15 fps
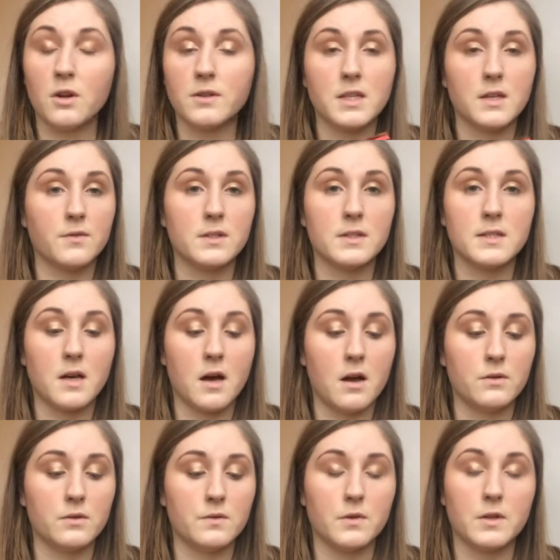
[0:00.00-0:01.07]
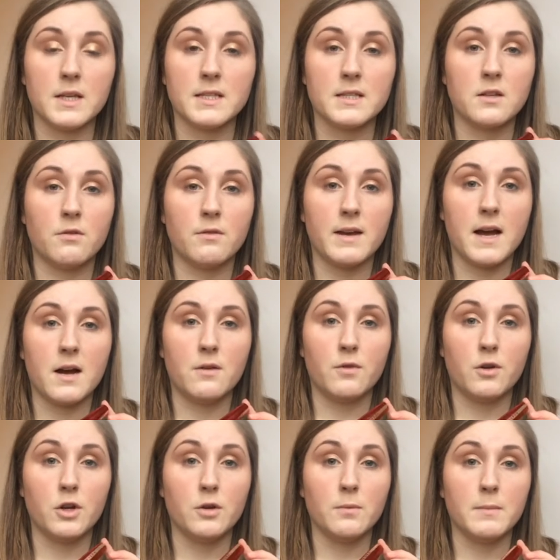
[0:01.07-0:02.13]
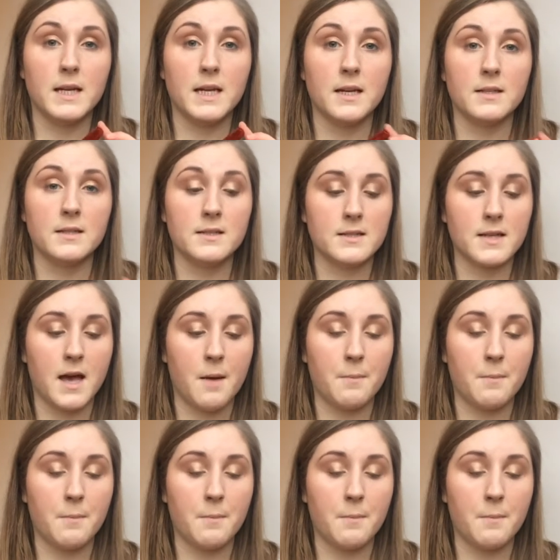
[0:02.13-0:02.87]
lots of different styles for this L'Oreal Volume Millions